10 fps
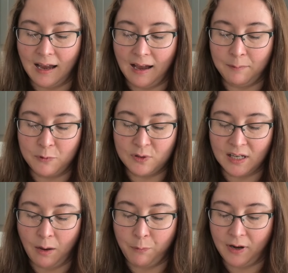I'm
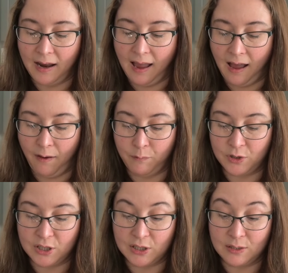using up what I have,
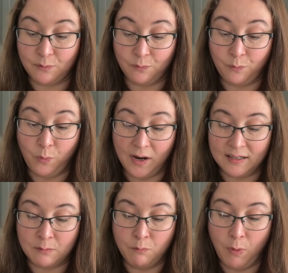which is what
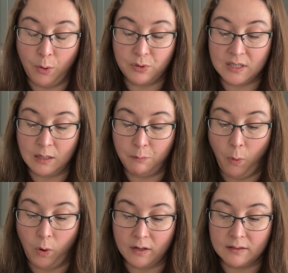is most
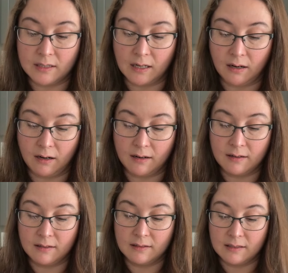important here.
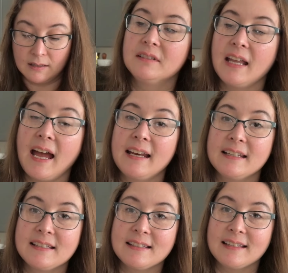That
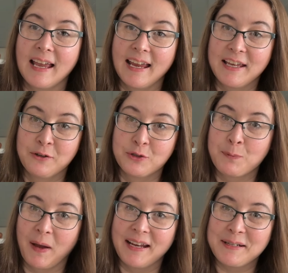is a huge
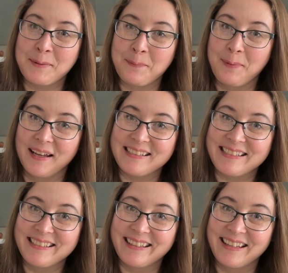bite, but
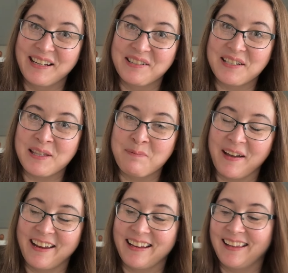there is the
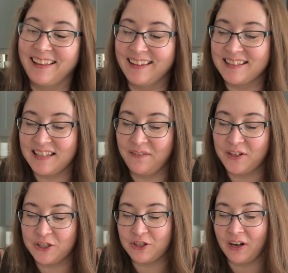bite. Let's give it
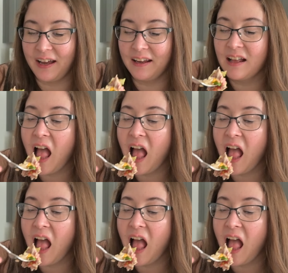a try.